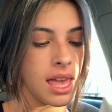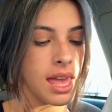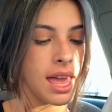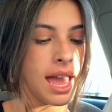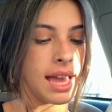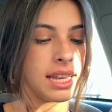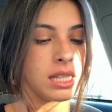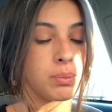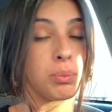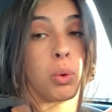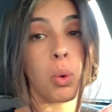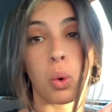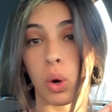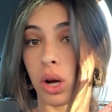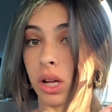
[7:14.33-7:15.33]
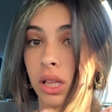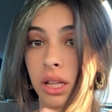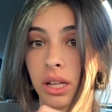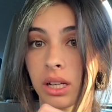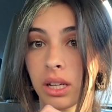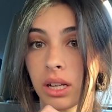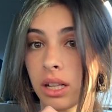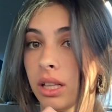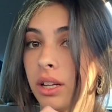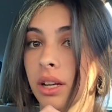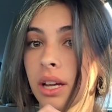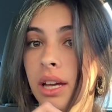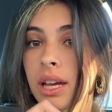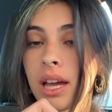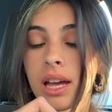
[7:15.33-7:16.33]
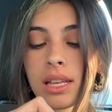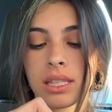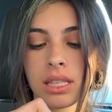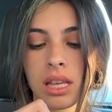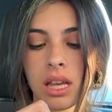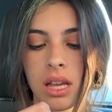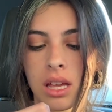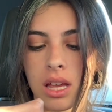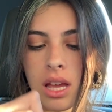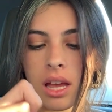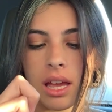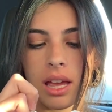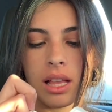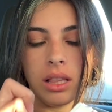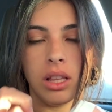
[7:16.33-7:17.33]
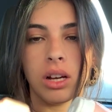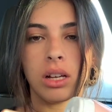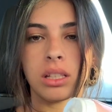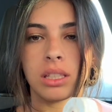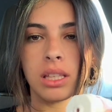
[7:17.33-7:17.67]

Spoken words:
and it's pore clearing, I guess. It looks